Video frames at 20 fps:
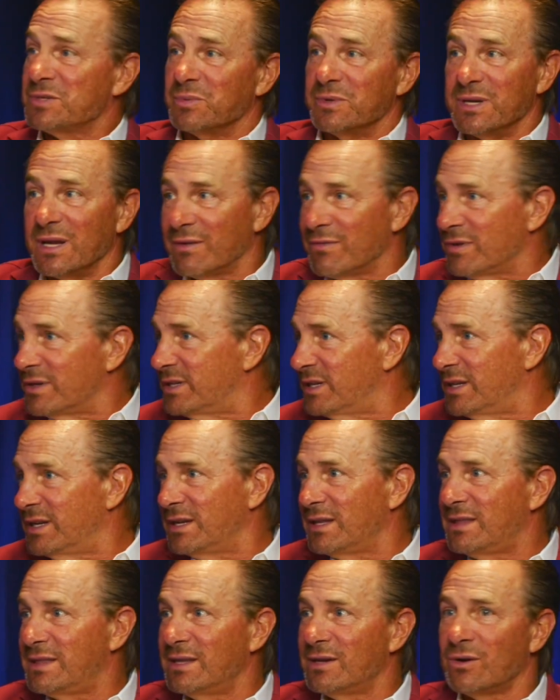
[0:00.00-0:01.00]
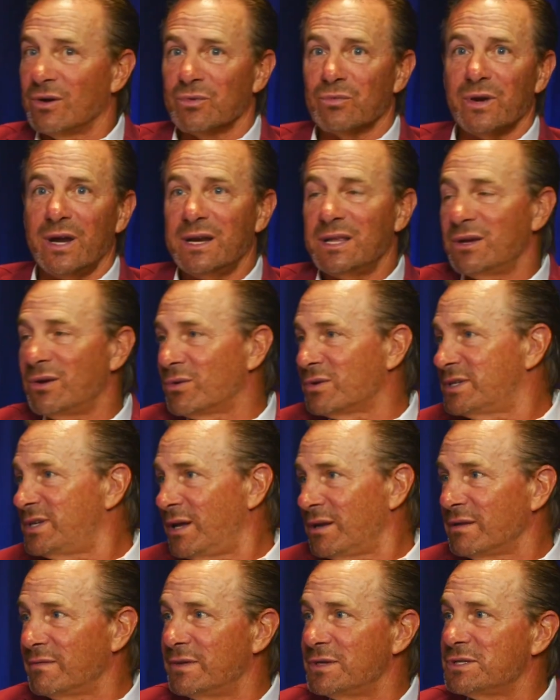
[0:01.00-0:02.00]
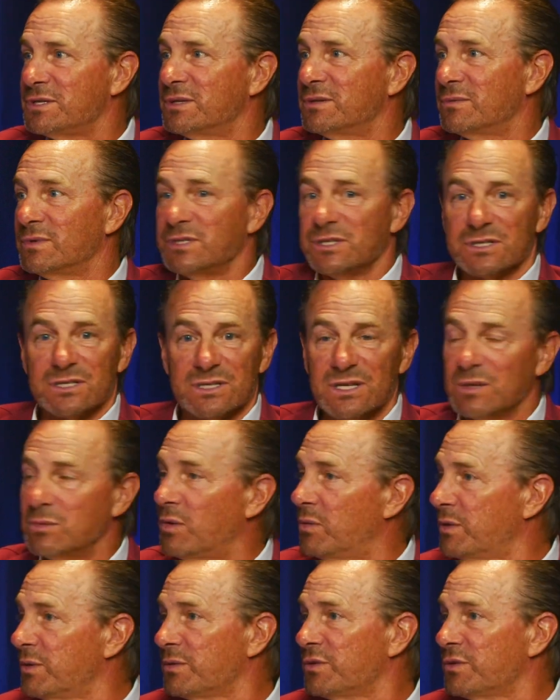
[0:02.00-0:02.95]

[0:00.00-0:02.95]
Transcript: We never did anything on radio or television. We just did what we were